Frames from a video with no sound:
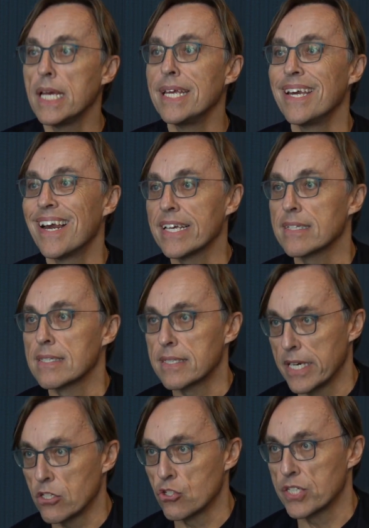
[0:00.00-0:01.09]
in late
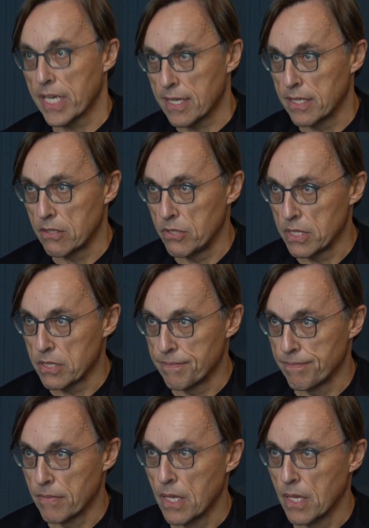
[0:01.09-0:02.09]
stage secondaries